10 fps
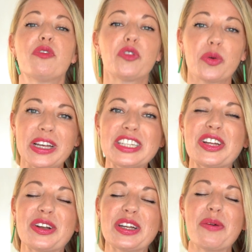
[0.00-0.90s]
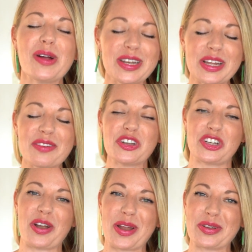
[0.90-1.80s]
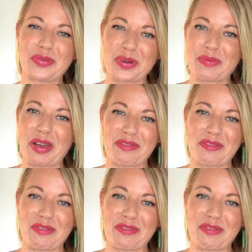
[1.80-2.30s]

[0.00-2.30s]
Before we get started, I wanted to give a shout out to one of my